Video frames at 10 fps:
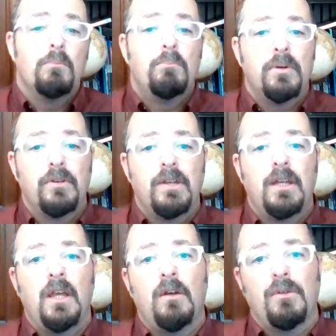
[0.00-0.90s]

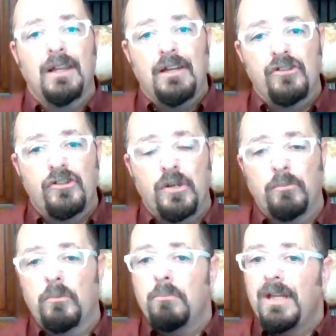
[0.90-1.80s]
building
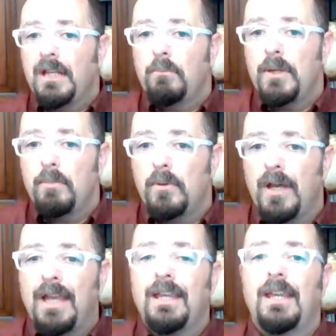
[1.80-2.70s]
relationships, meeting people,
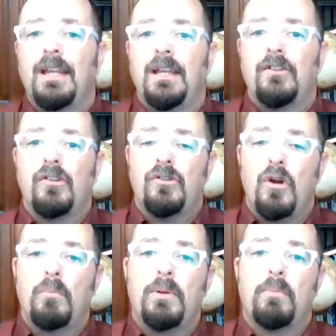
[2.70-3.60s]
and getting to
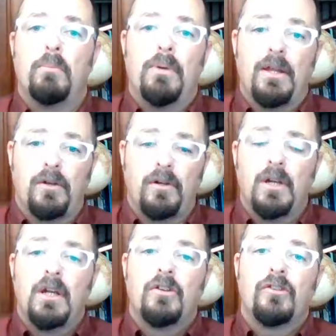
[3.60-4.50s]
know people better
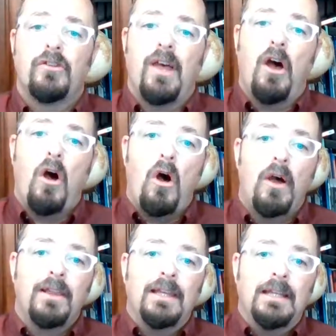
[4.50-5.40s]
so that
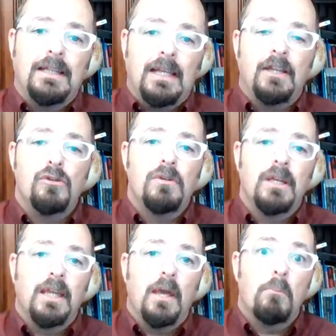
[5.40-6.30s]
on LinkedIn you can
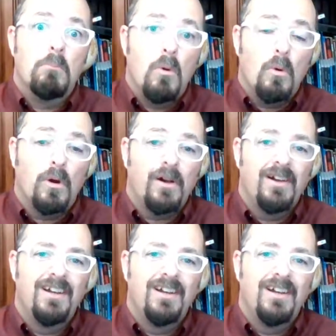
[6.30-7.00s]
get more